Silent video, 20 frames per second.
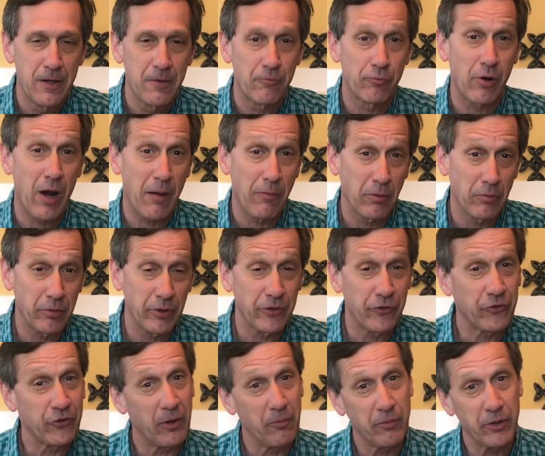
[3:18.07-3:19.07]
probably
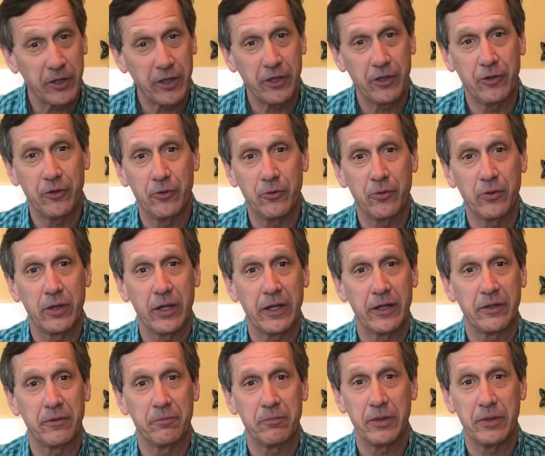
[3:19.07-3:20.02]
somebody who had